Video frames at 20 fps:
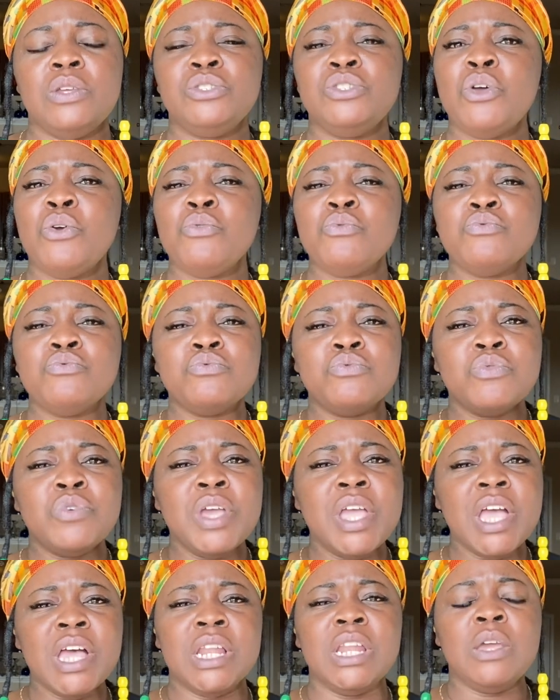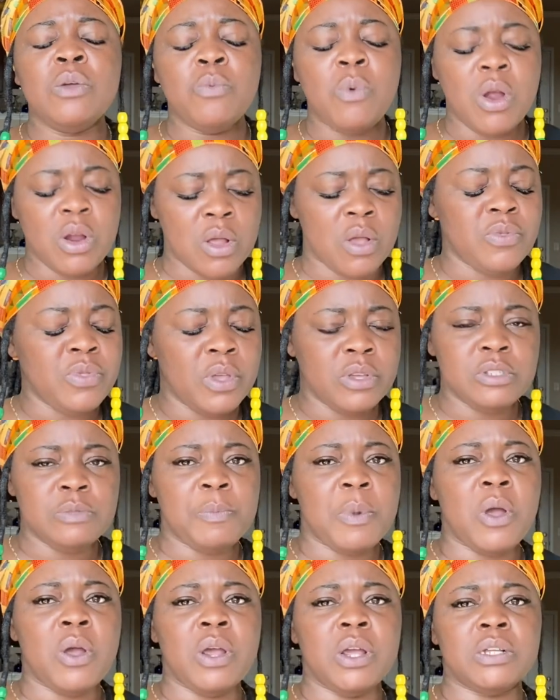So really work on those
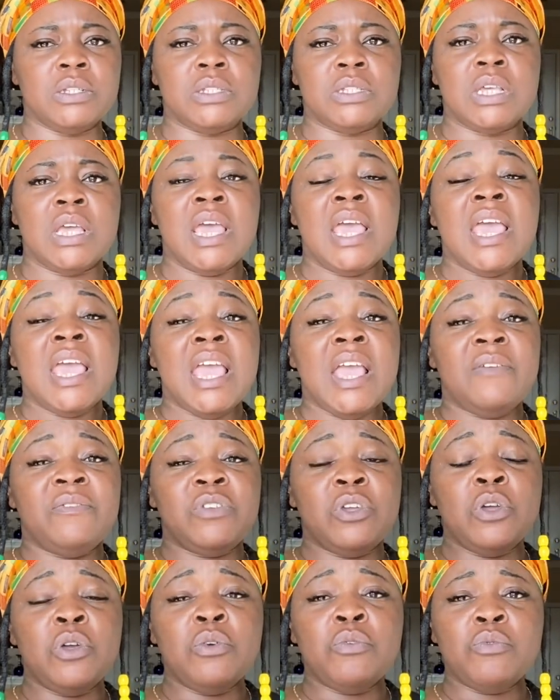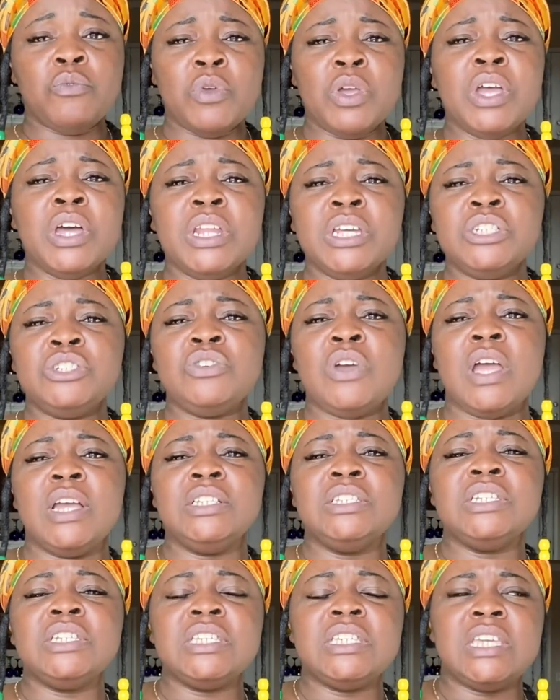parts. If you're really trying
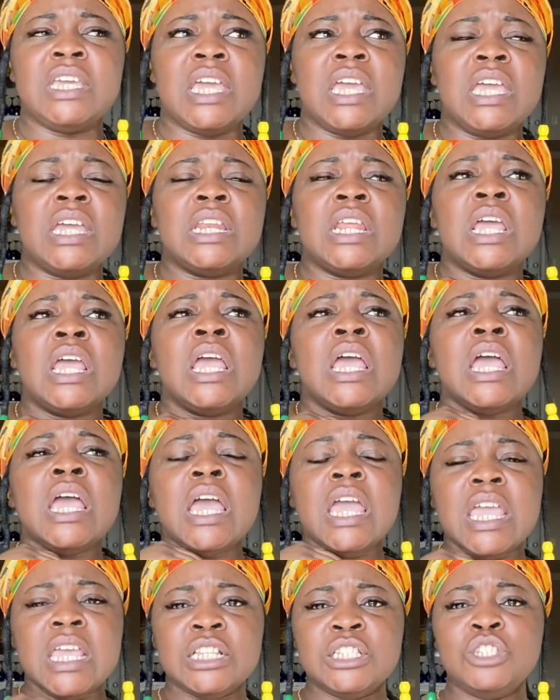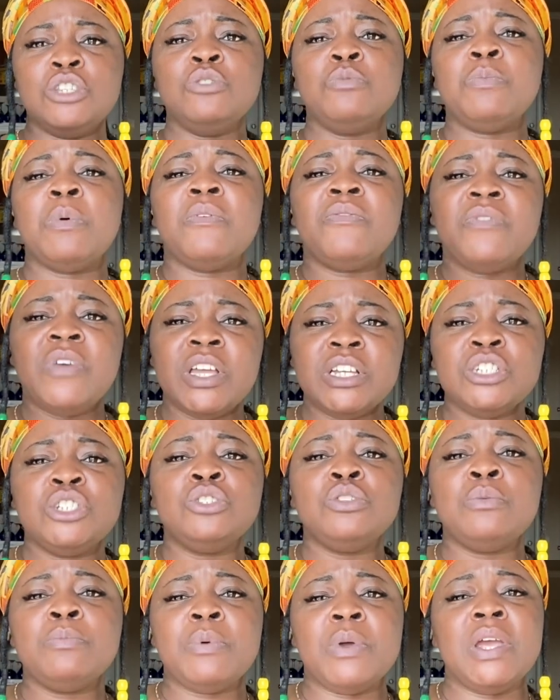to get into
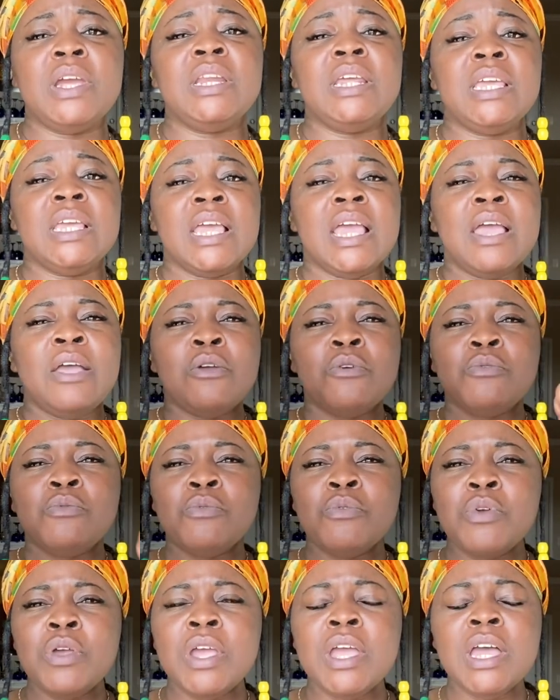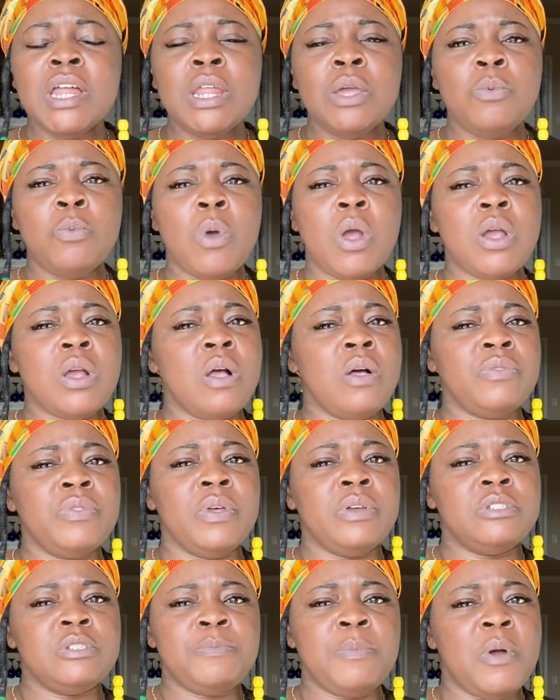professional braiding, really work on
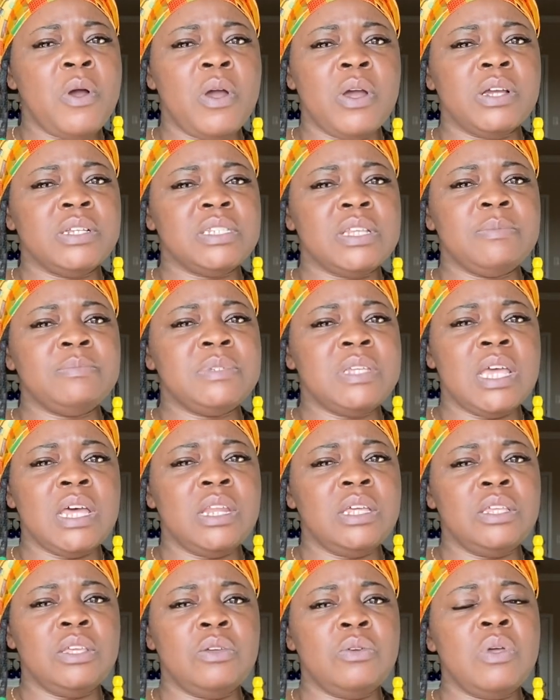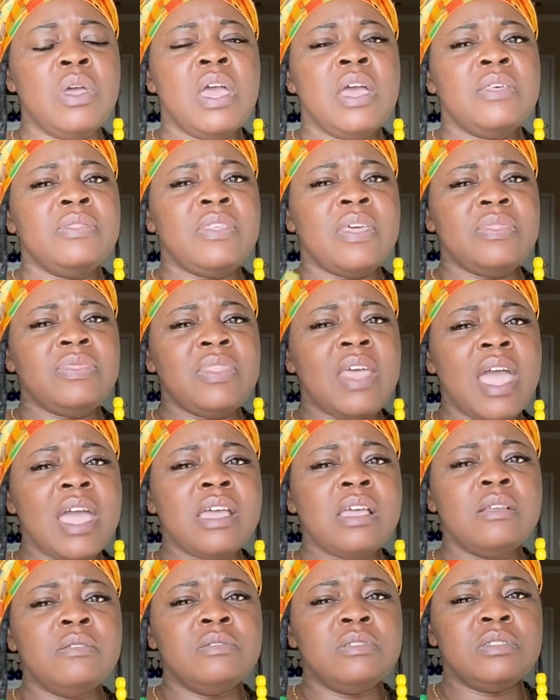those parts. I'm telling you that that
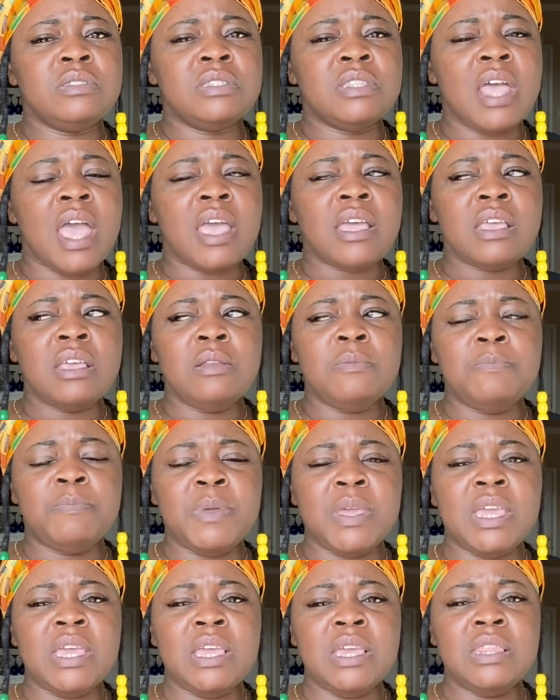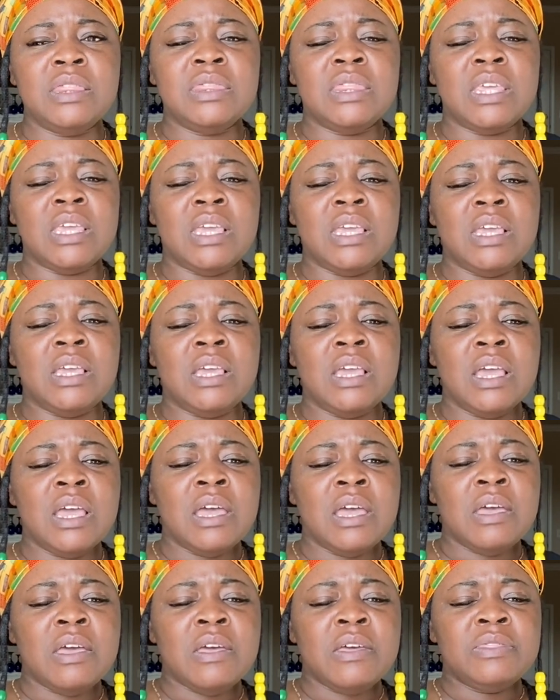could that could be the
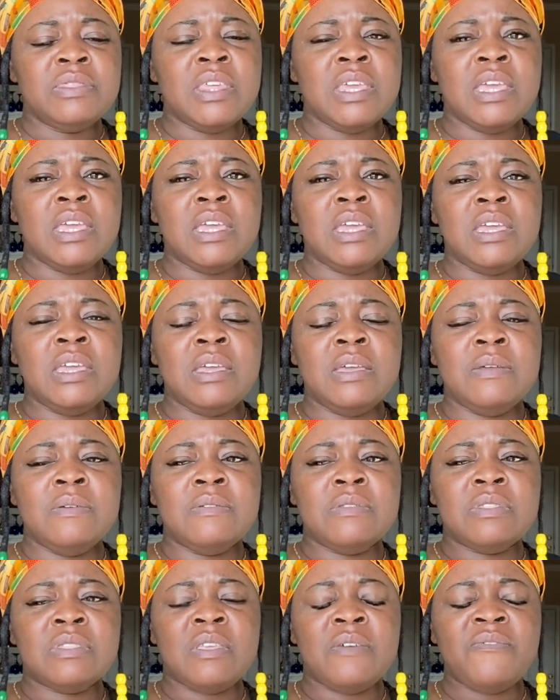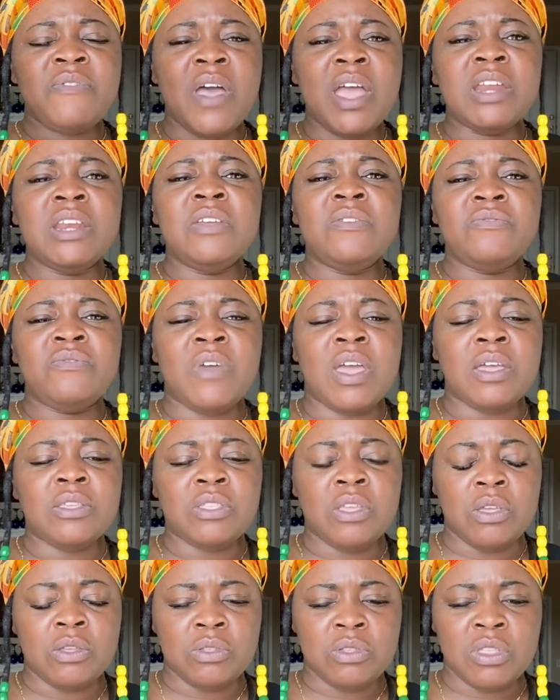the defining fact
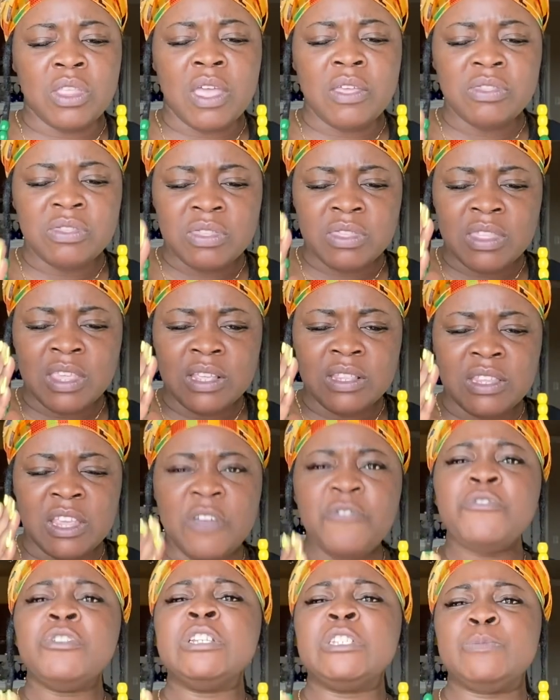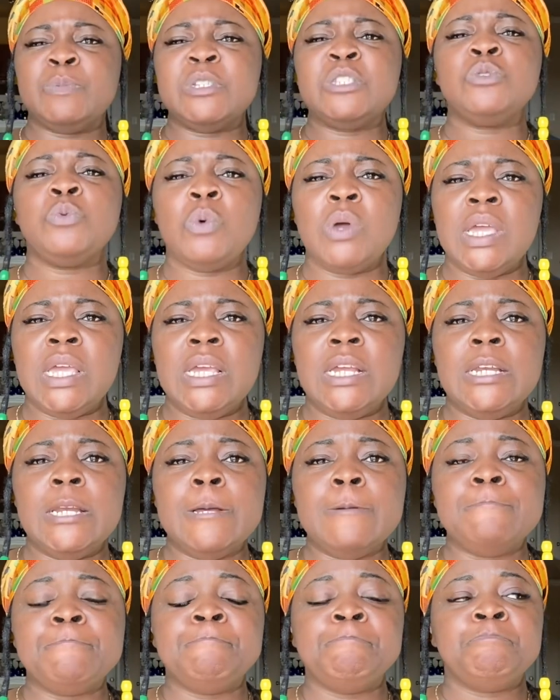that that the difference
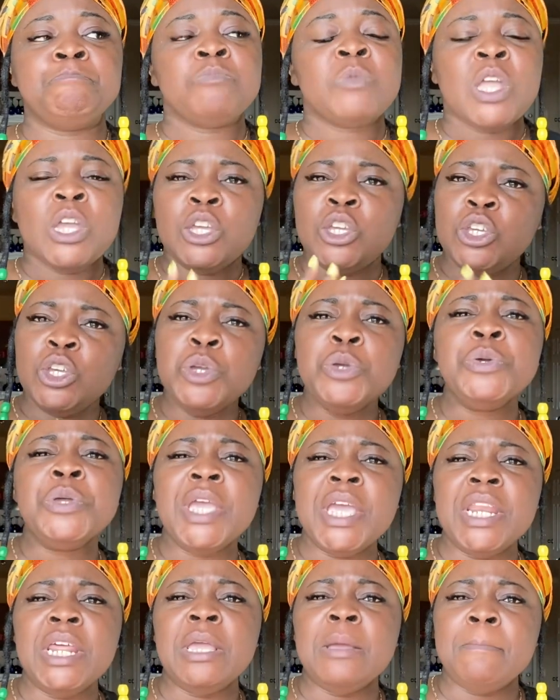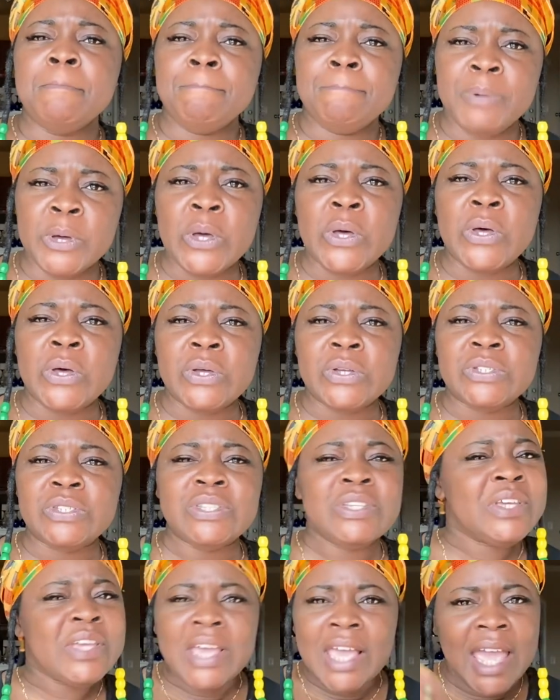between you getting
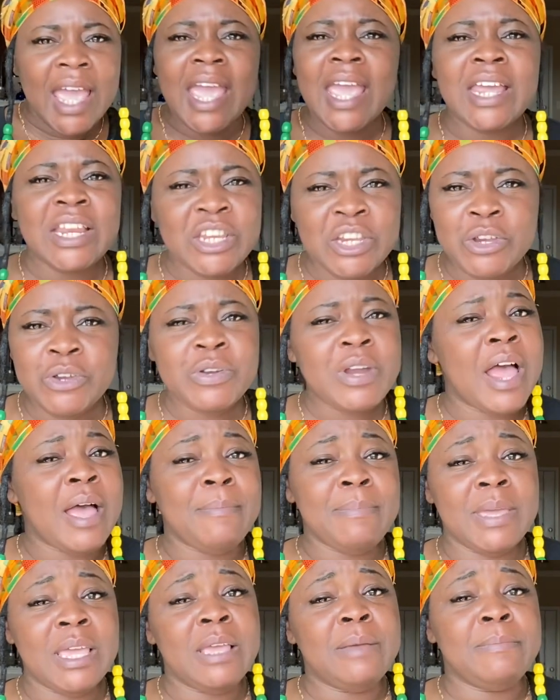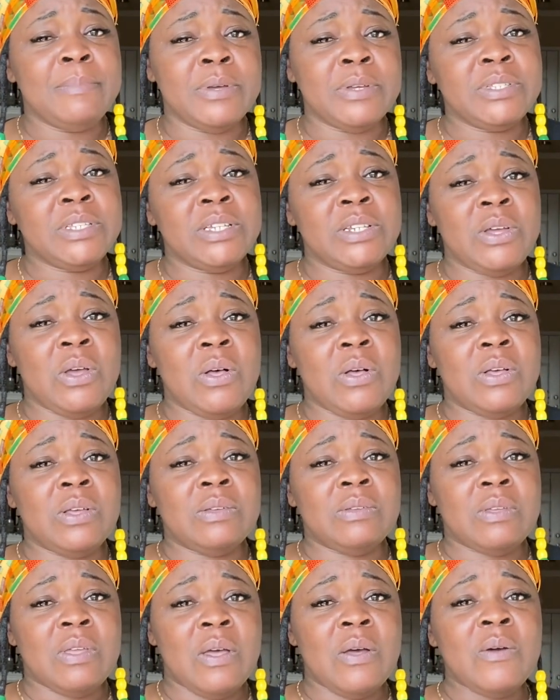booked and you're not being booked at all.
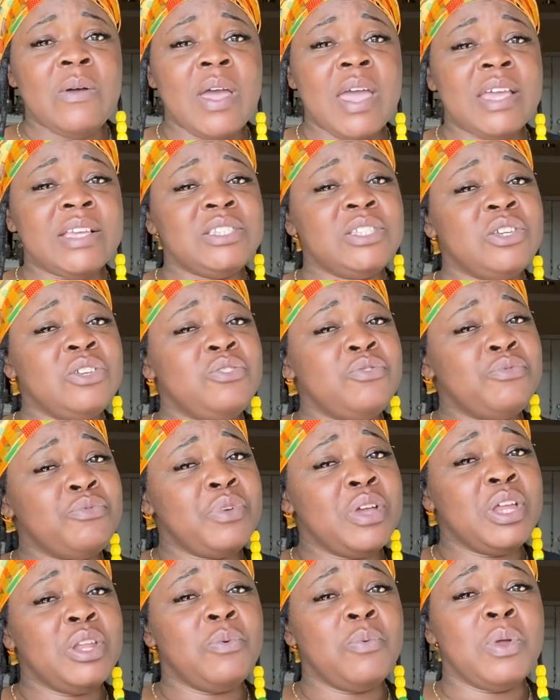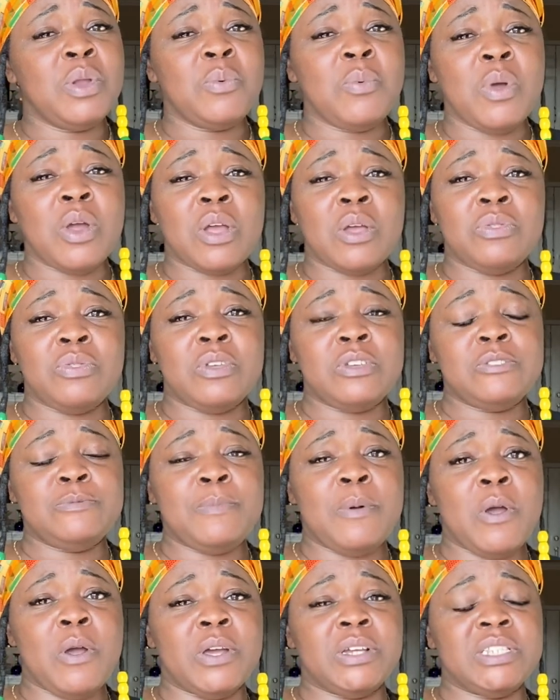Okay, so you really want to work on those
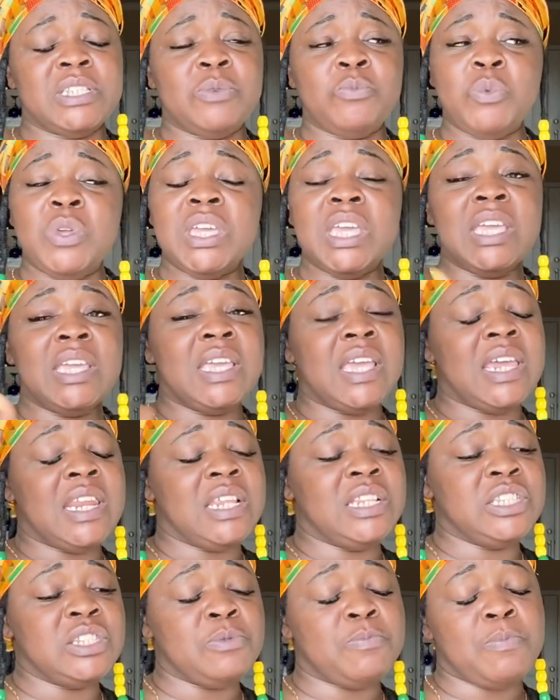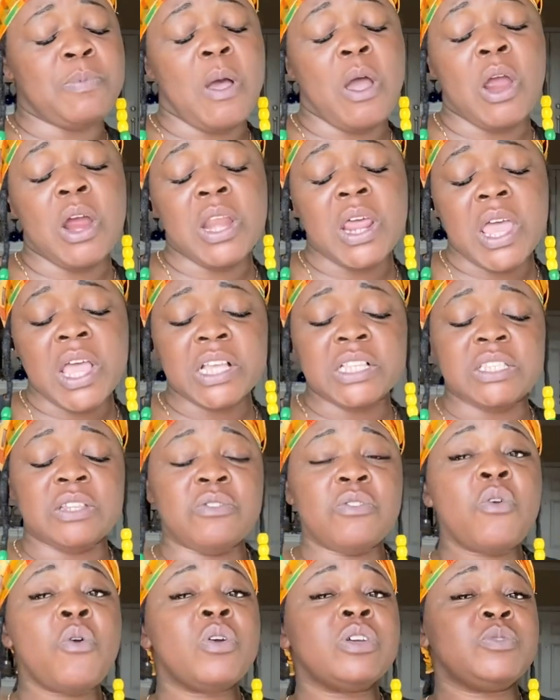parts. And we can get into products, and
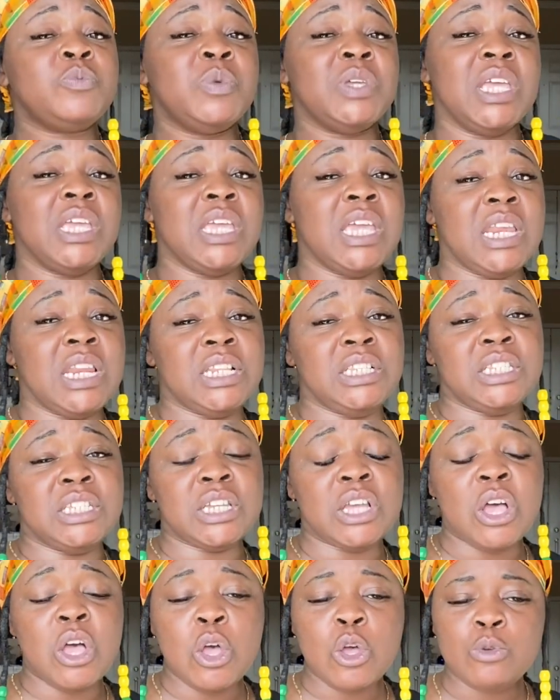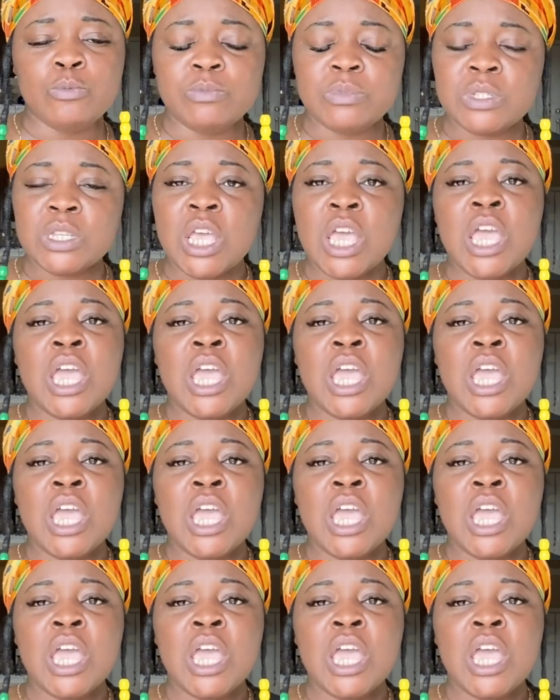of course we can get into combs.